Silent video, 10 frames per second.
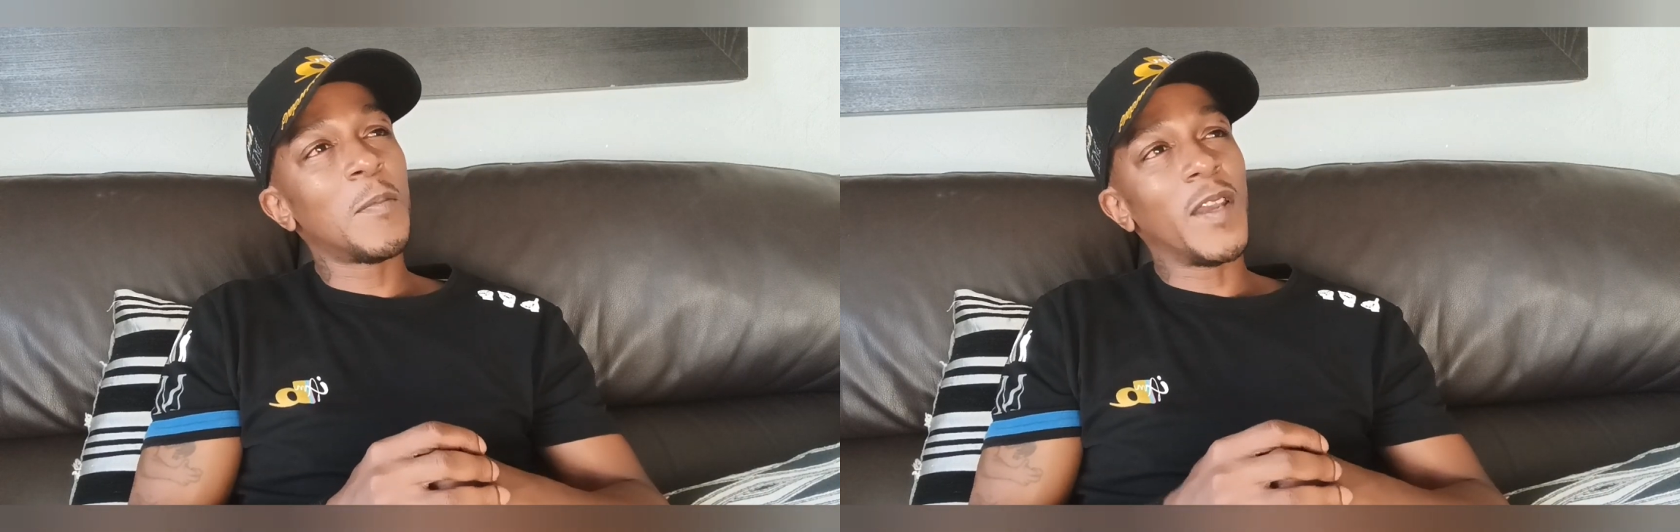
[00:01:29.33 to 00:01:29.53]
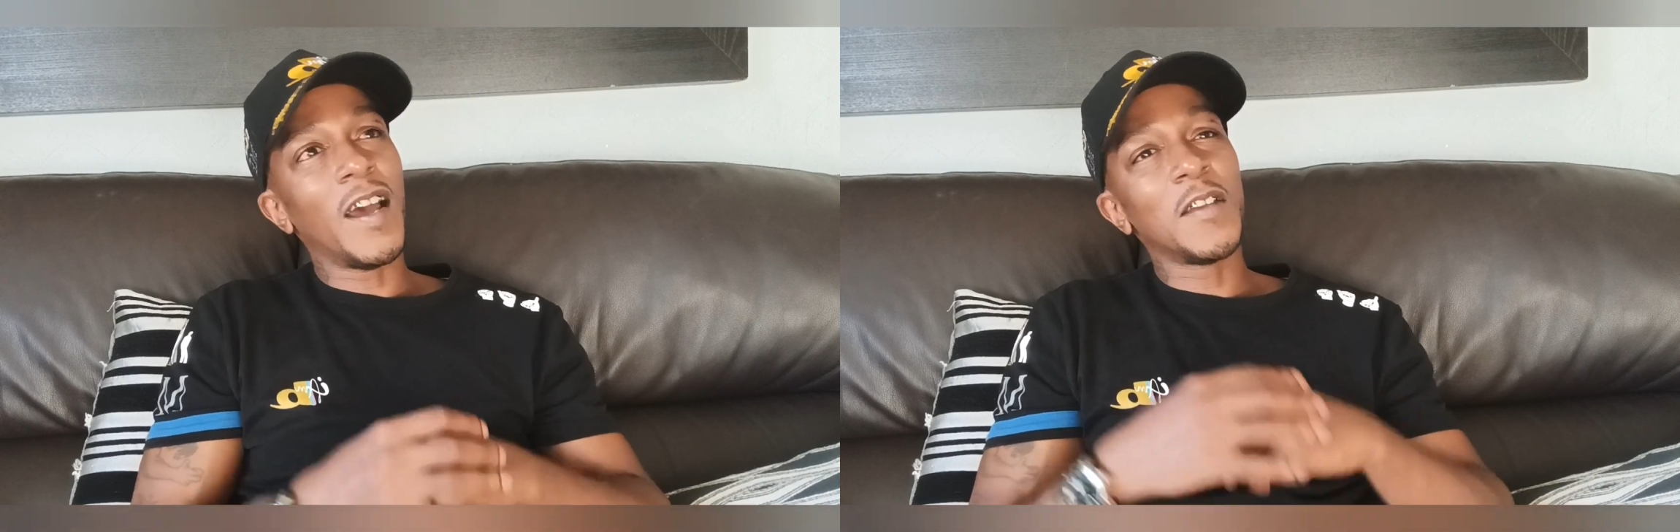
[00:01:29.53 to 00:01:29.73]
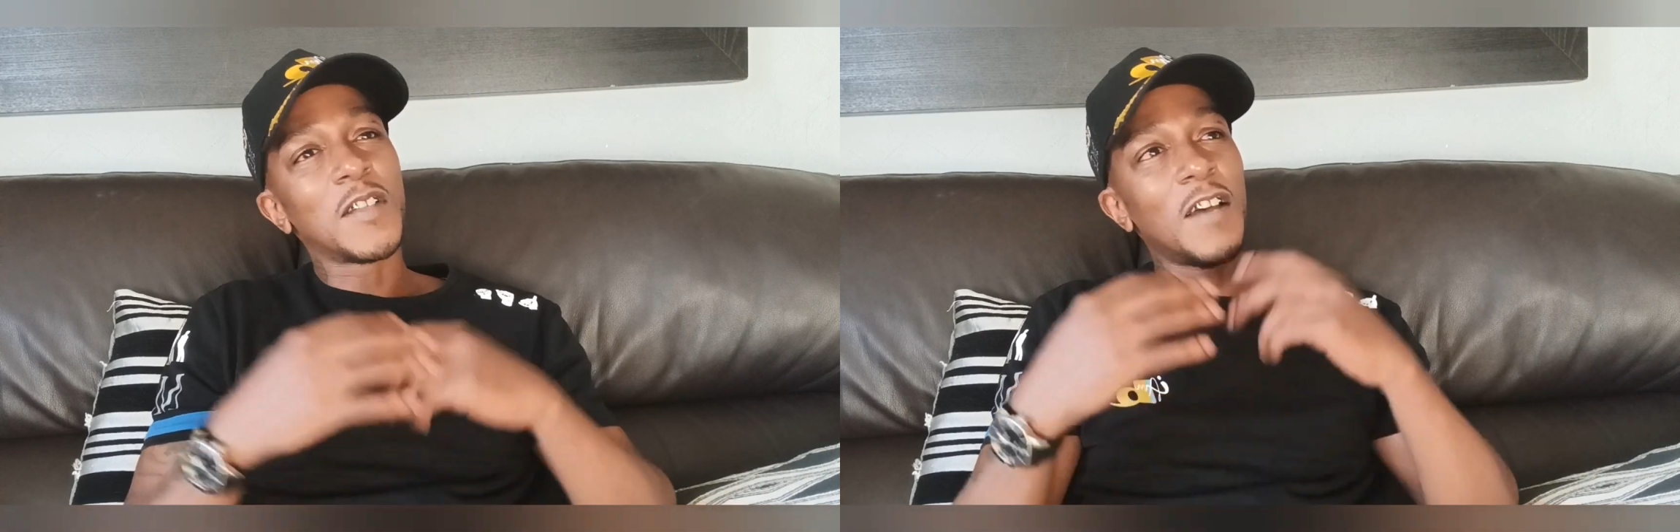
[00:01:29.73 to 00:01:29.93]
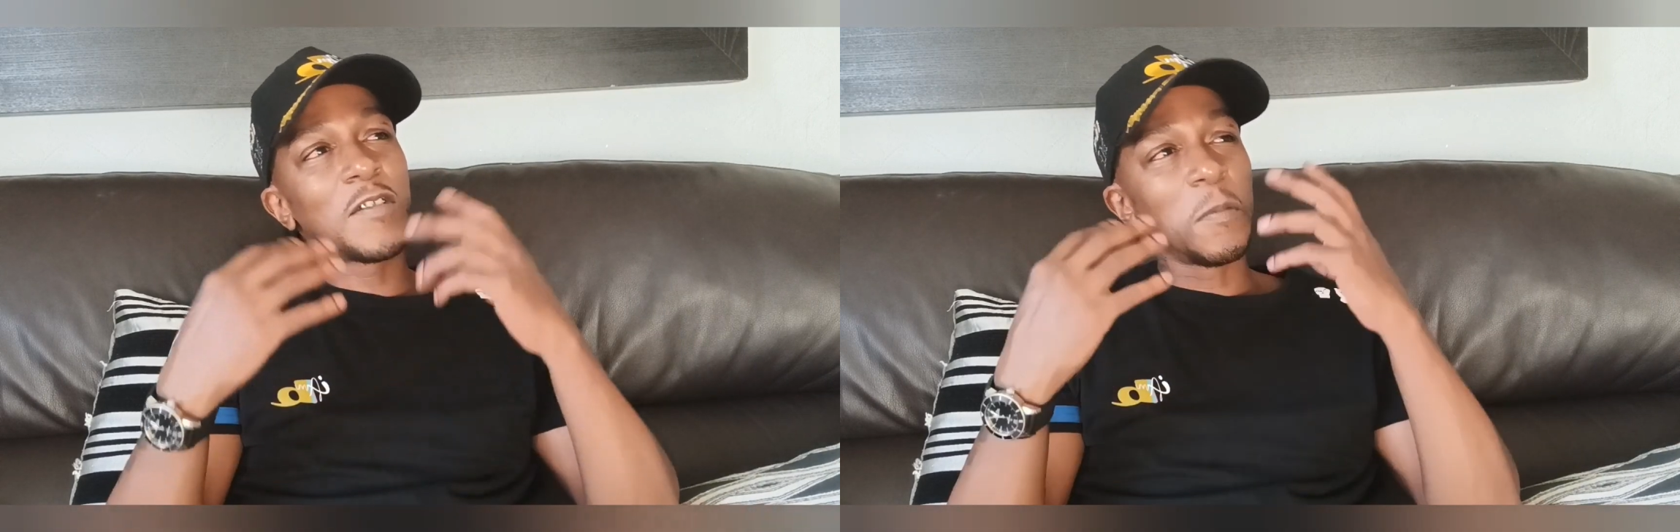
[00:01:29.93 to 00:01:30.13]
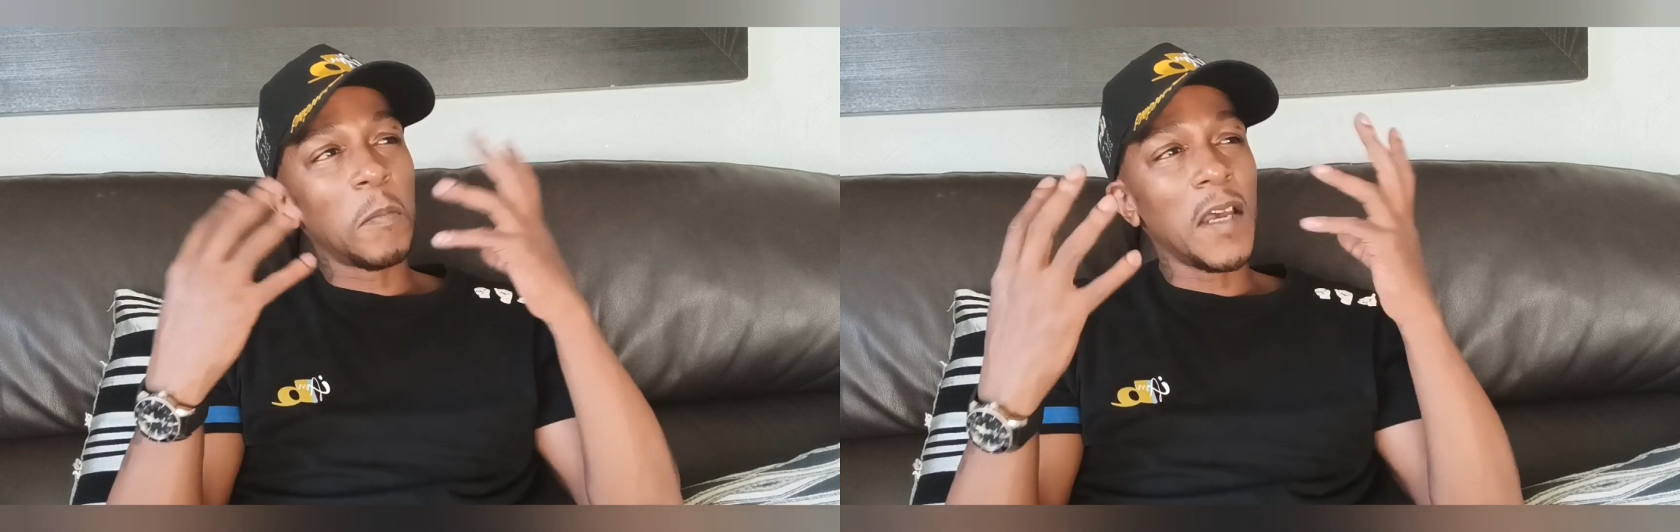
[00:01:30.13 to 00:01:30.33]
I used to have some
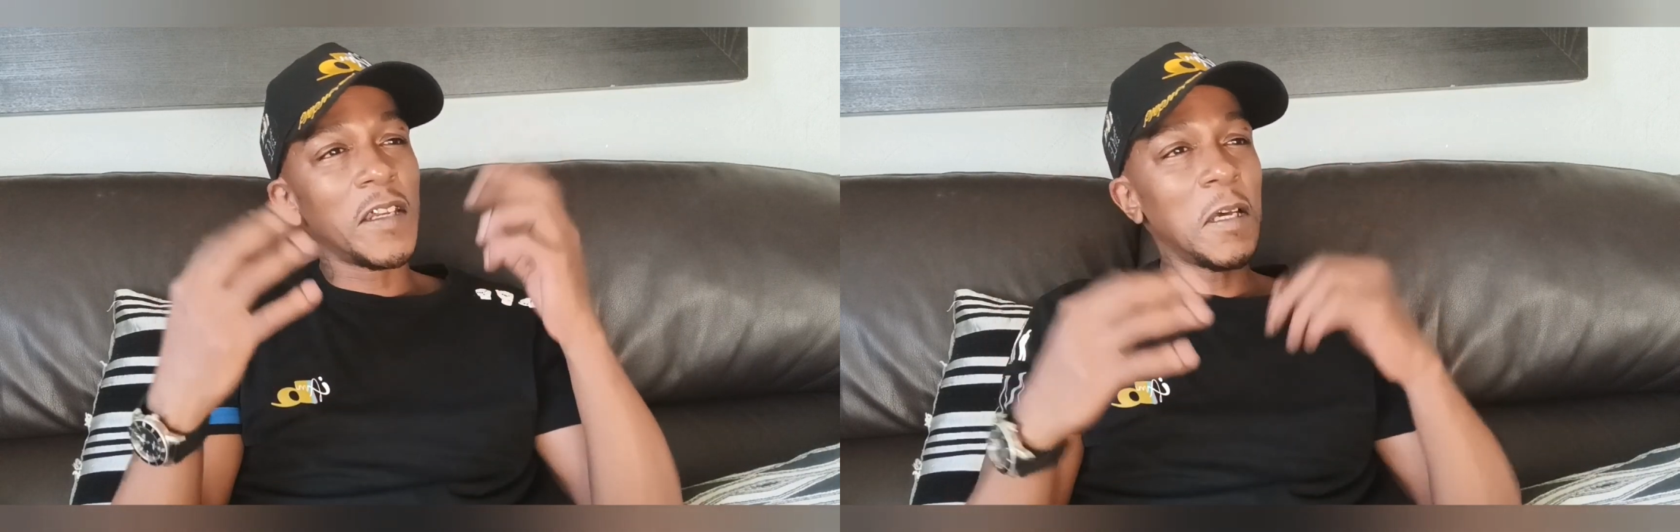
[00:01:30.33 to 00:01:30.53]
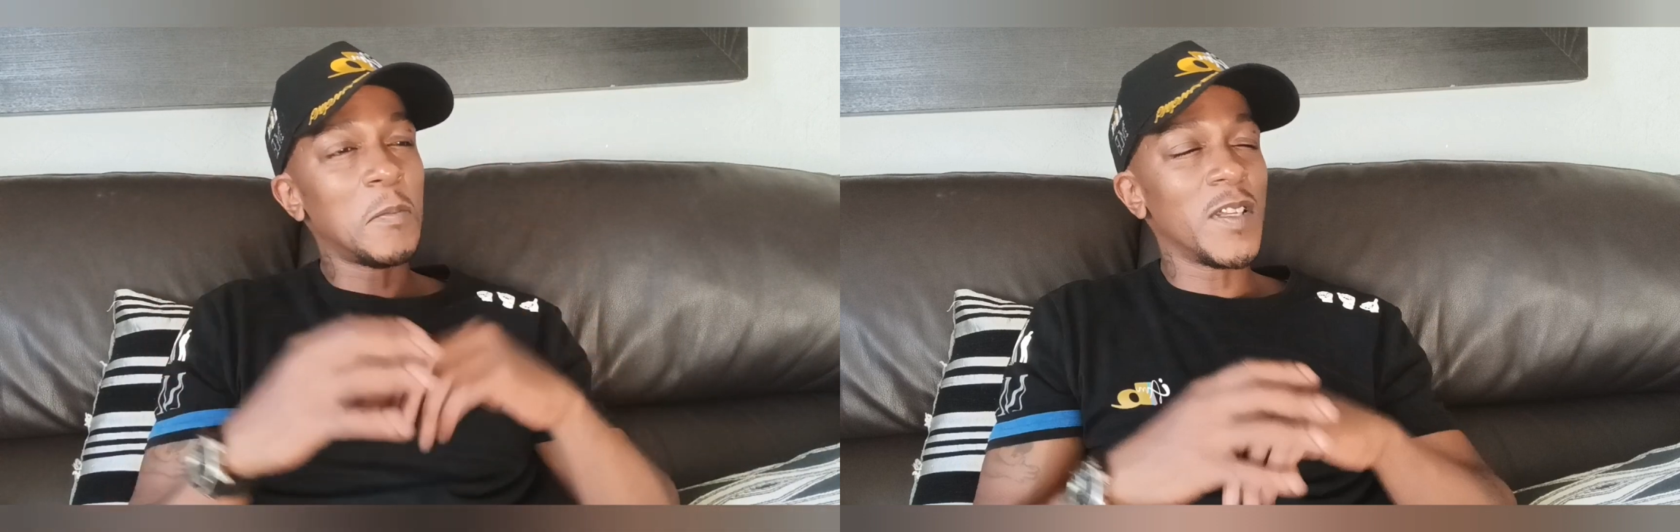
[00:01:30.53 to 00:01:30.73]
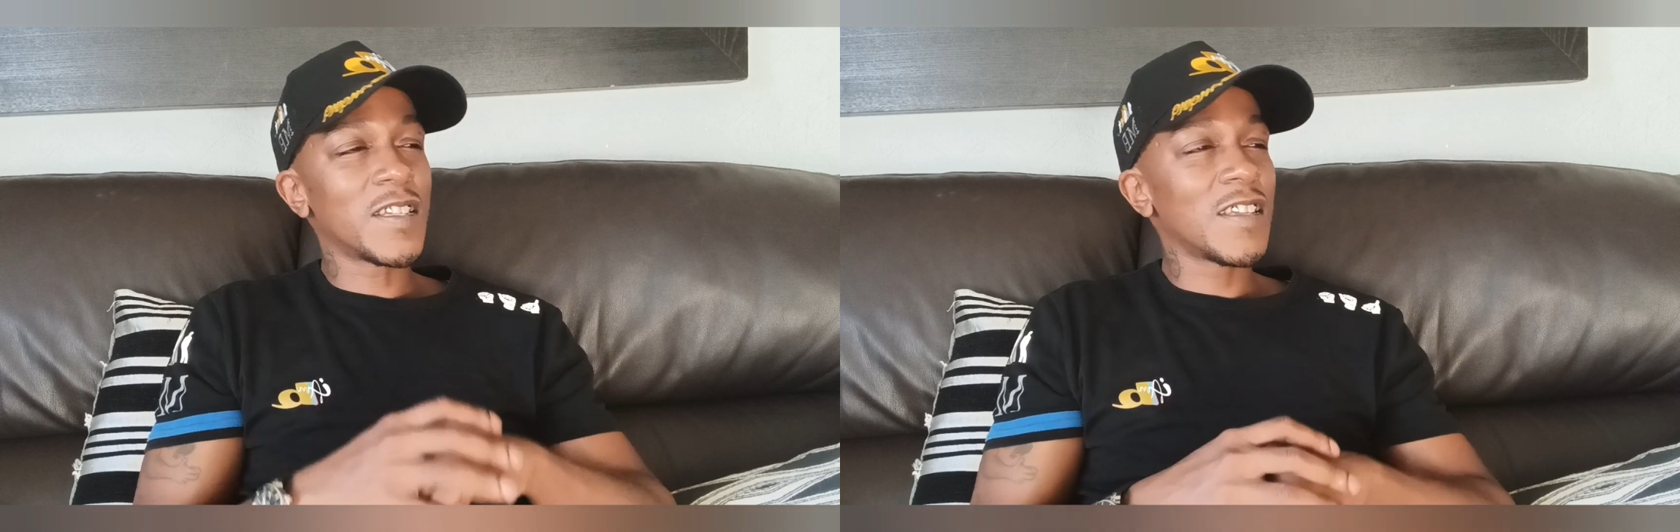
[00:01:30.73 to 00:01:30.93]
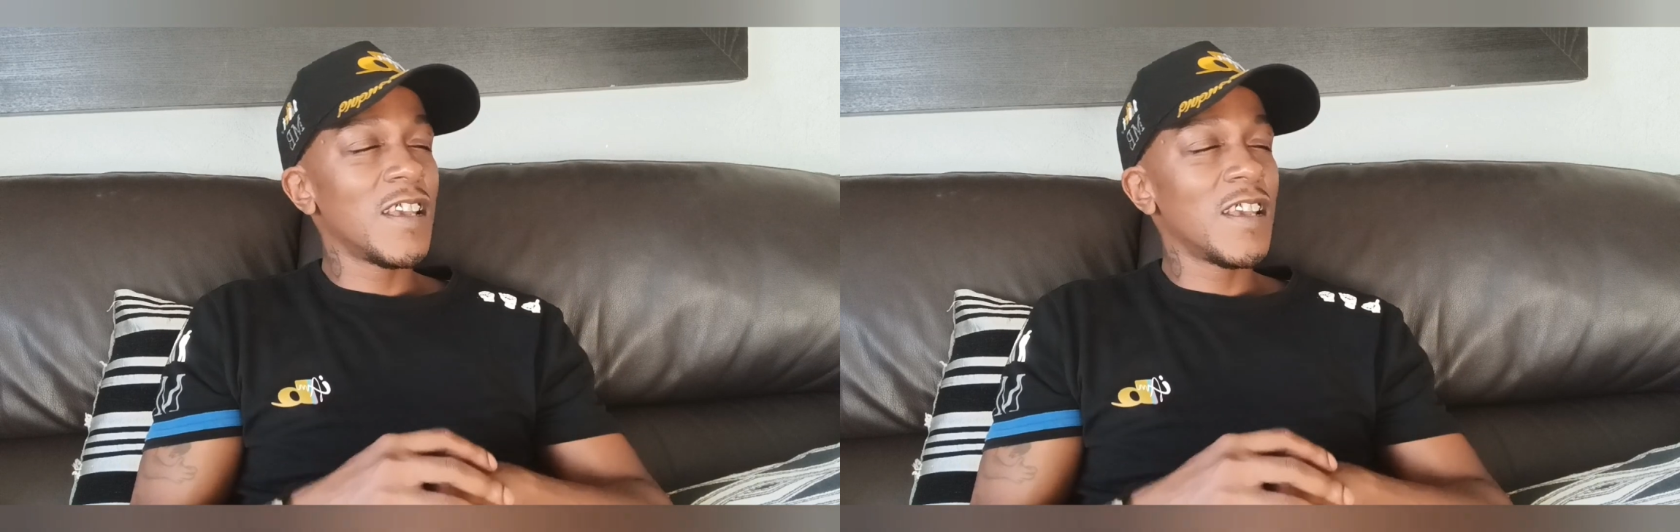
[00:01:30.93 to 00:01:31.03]
mad habits,